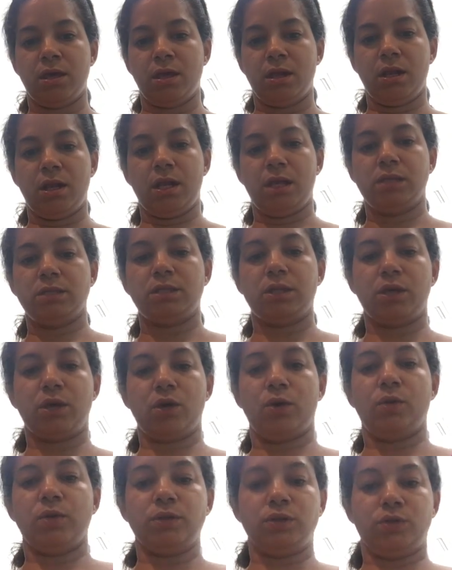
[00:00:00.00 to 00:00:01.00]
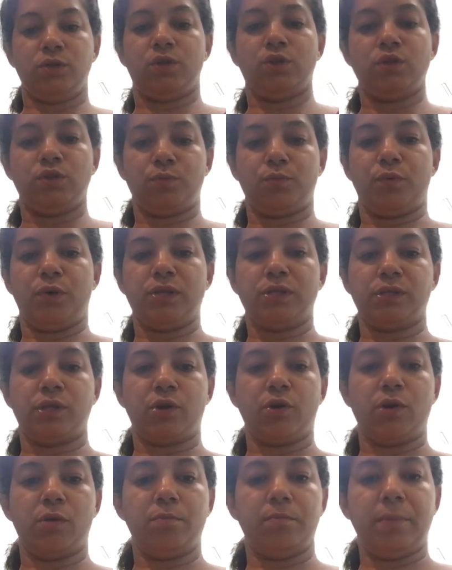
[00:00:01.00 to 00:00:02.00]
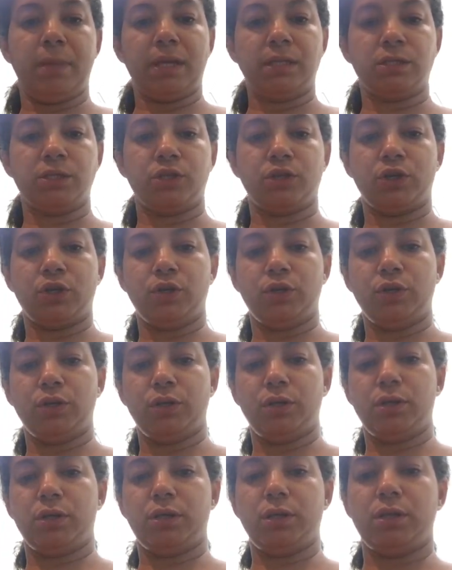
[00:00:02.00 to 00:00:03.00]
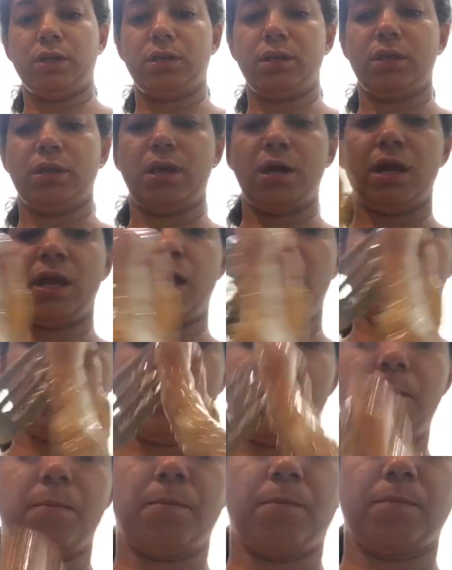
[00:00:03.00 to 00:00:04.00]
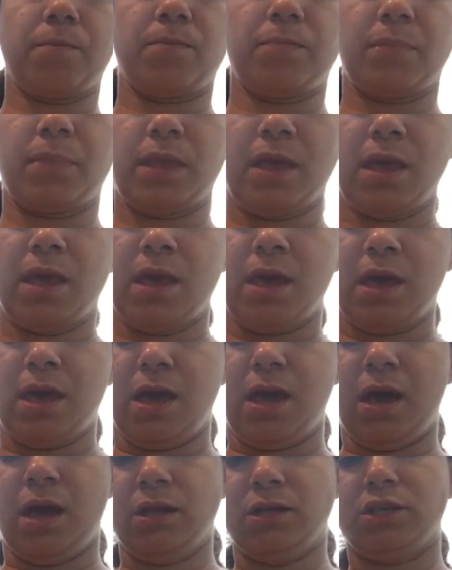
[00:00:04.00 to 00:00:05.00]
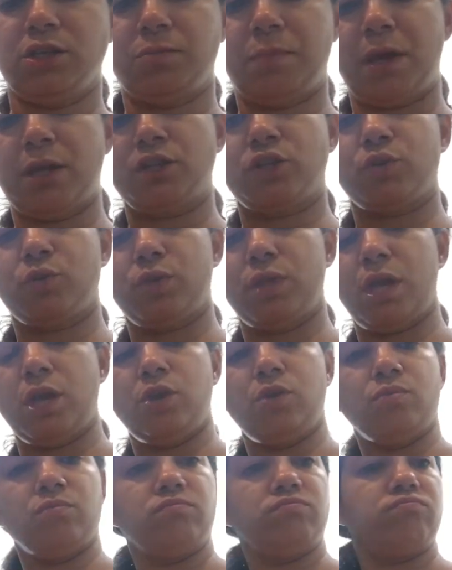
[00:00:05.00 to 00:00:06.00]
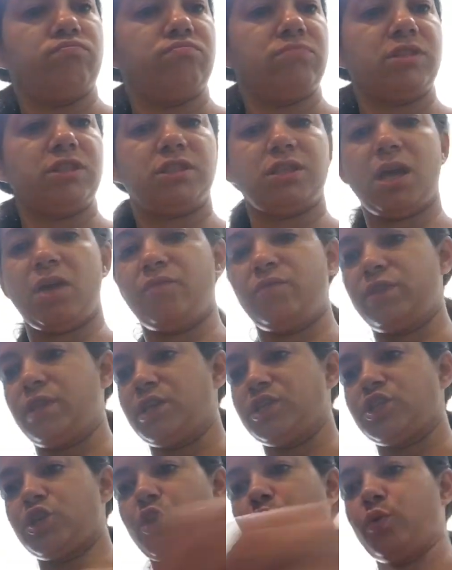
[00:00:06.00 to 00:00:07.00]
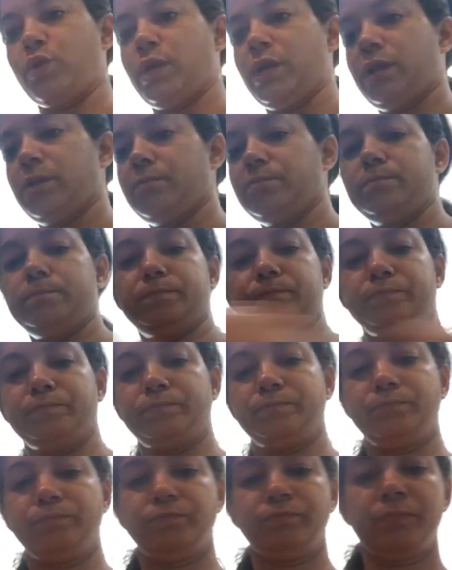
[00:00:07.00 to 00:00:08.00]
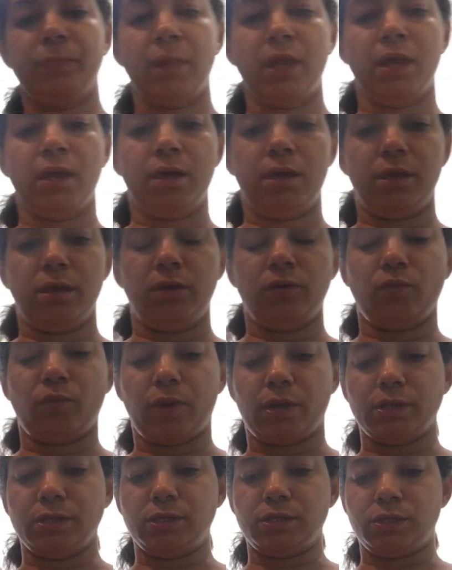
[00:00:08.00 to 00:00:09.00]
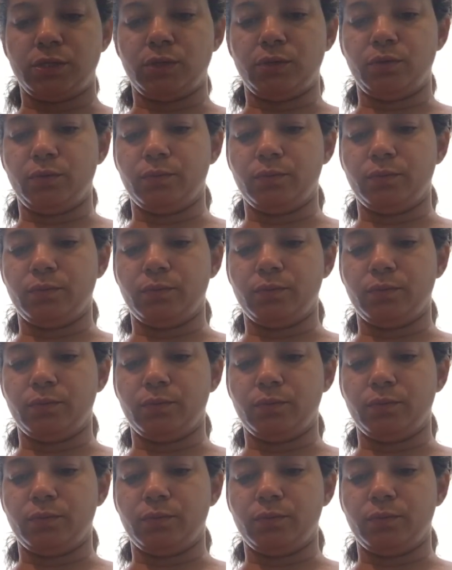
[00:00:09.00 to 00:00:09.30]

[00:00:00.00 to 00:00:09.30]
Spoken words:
let's go into those breadcrumb mixture again. And just make sure that everything is coated. You want to.